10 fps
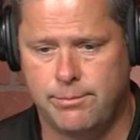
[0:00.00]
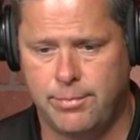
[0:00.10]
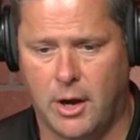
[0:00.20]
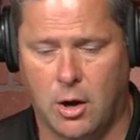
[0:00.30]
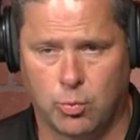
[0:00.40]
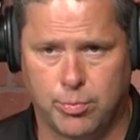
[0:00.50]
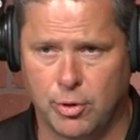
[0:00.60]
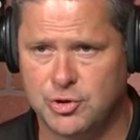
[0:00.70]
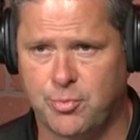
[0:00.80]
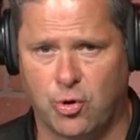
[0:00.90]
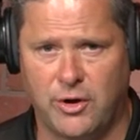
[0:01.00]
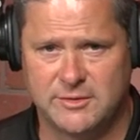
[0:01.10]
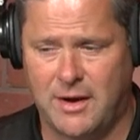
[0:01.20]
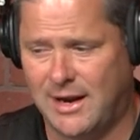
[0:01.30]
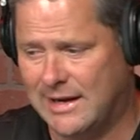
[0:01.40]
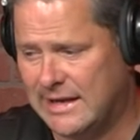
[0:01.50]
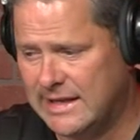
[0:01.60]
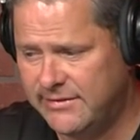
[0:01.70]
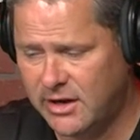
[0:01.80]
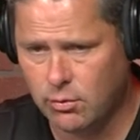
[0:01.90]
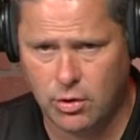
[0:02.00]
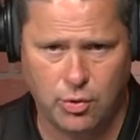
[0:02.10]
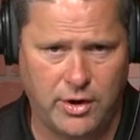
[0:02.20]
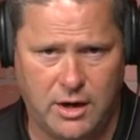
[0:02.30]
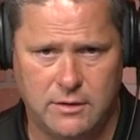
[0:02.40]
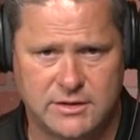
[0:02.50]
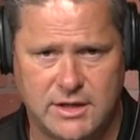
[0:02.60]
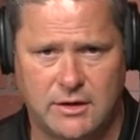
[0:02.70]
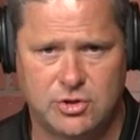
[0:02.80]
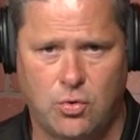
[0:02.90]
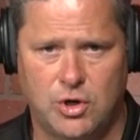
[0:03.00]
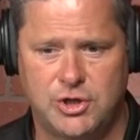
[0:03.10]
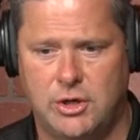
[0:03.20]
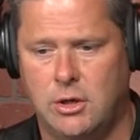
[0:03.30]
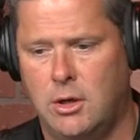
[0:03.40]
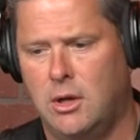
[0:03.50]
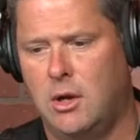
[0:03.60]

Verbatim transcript: uh, Bruce Pearl has made a living recruiting here in the state of Georgia.